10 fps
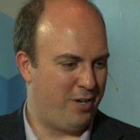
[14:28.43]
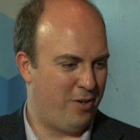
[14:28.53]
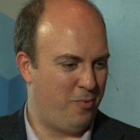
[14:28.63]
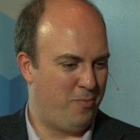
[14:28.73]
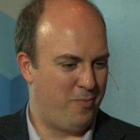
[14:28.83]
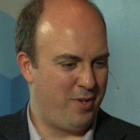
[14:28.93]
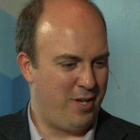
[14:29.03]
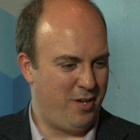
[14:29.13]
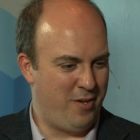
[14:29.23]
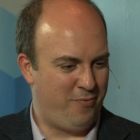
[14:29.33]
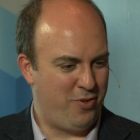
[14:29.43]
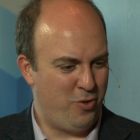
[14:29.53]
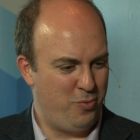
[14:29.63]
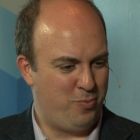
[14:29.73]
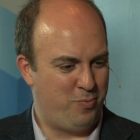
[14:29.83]
know, if
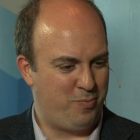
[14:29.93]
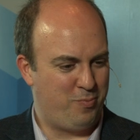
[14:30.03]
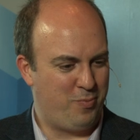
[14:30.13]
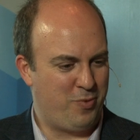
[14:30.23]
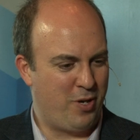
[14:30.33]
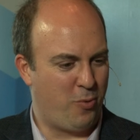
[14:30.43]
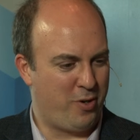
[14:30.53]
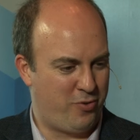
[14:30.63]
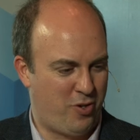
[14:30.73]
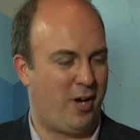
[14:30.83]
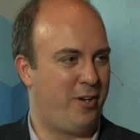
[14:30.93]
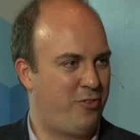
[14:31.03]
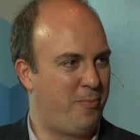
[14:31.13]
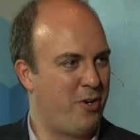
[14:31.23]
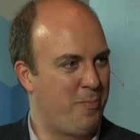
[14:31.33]
you you know, we're talking to
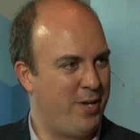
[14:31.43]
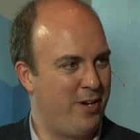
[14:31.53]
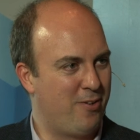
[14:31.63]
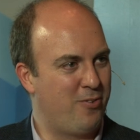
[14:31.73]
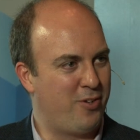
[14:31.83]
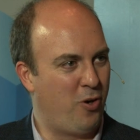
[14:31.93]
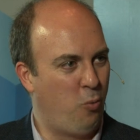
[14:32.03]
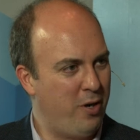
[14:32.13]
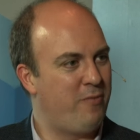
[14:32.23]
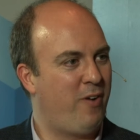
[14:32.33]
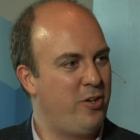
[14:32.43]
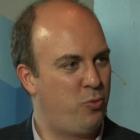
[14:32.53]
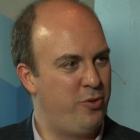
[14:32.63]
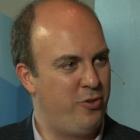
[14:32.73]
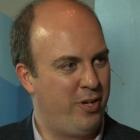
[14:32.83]
some of your peers, you know, what advice
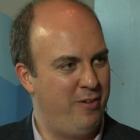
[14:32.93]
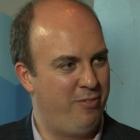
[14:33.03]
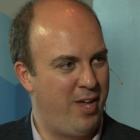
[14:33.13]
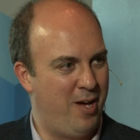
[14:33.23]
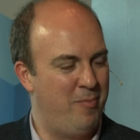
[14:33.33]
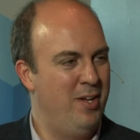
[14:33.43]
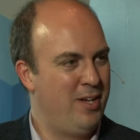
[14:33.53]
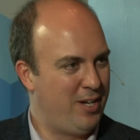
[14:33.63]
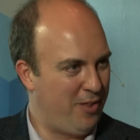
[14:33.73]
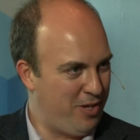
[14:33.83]
would you give them now